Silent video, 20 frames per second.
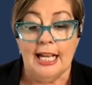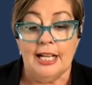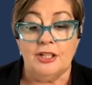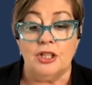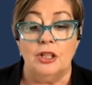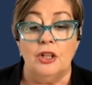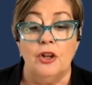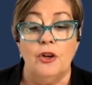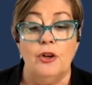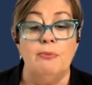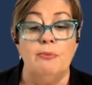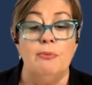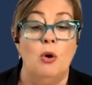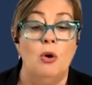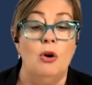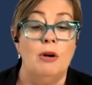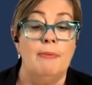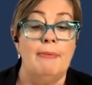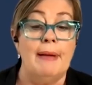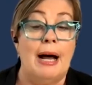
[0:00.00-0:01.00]
to learn
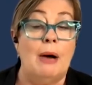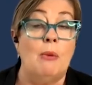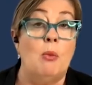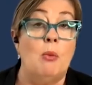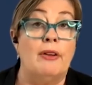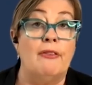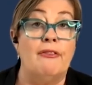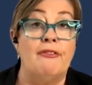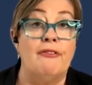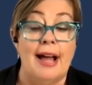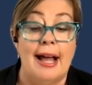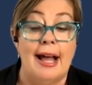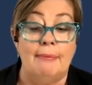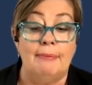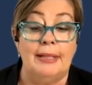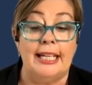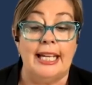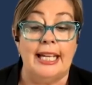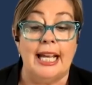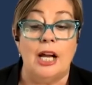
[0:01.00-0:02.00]
more about what a
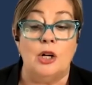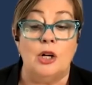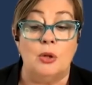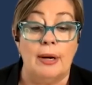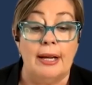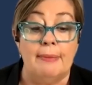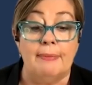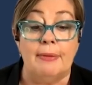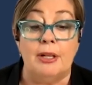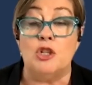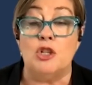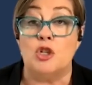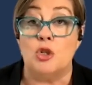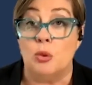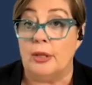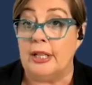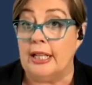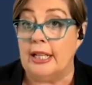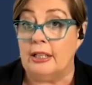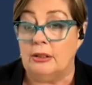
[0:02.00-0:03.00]
family agreement
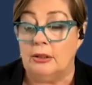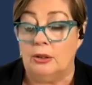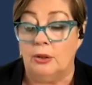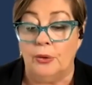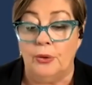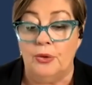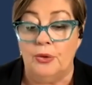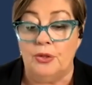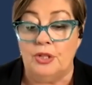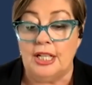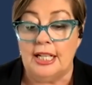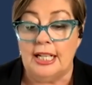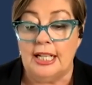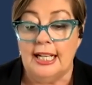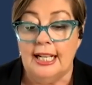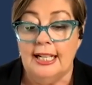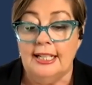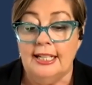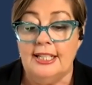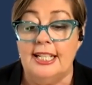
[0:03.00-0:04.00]
should include,
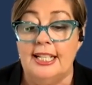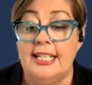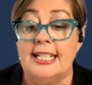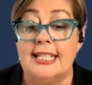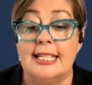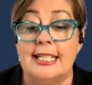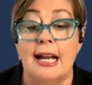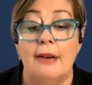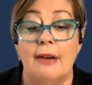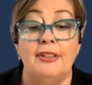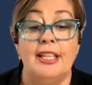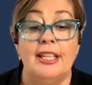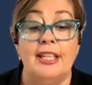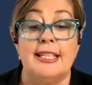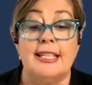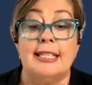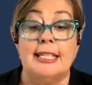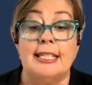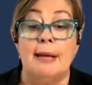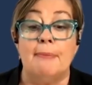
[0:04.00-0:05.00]
to discover the
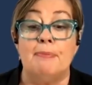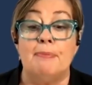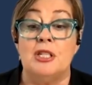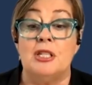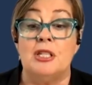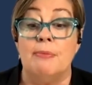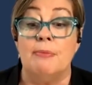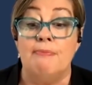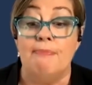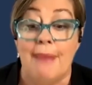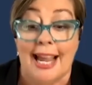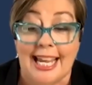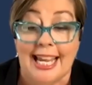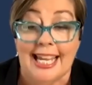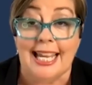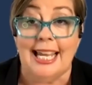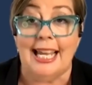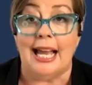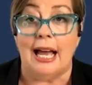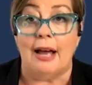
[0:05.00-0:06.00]
steps to
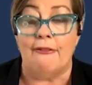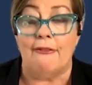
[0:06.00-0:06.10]
making a